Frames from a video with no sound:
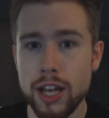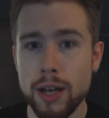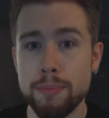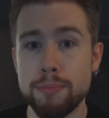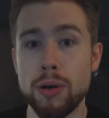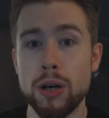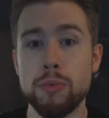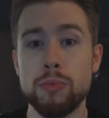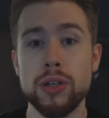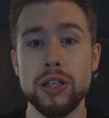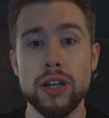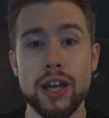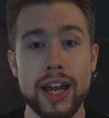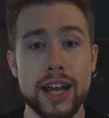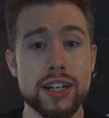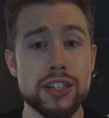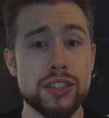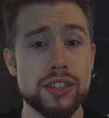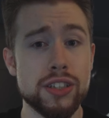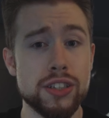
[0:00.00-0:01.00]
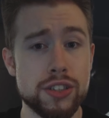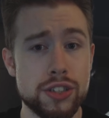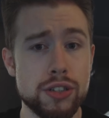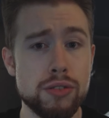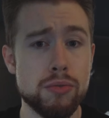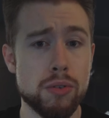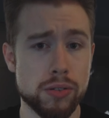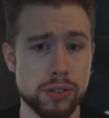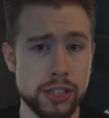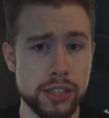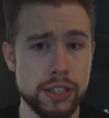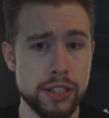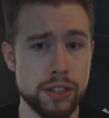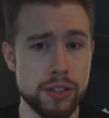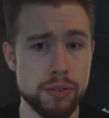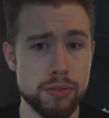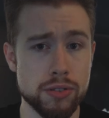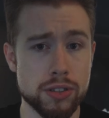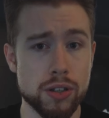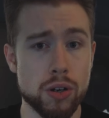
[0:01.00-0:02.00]
But we actually do only
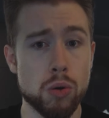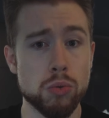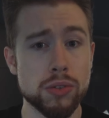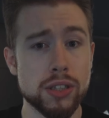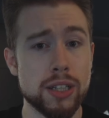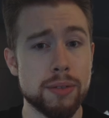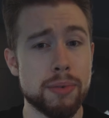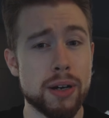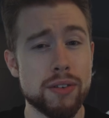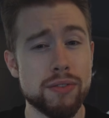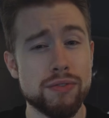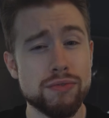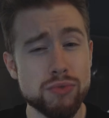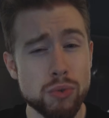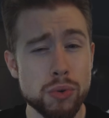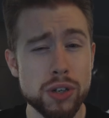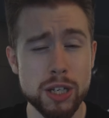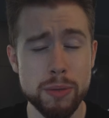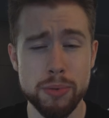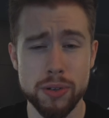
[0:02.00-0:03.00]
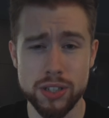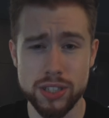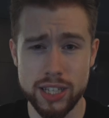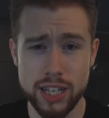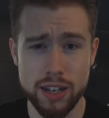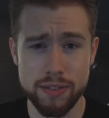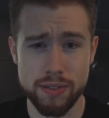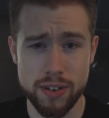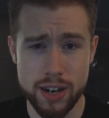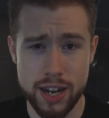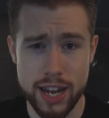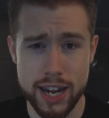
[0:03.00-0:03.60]
use about 40% of our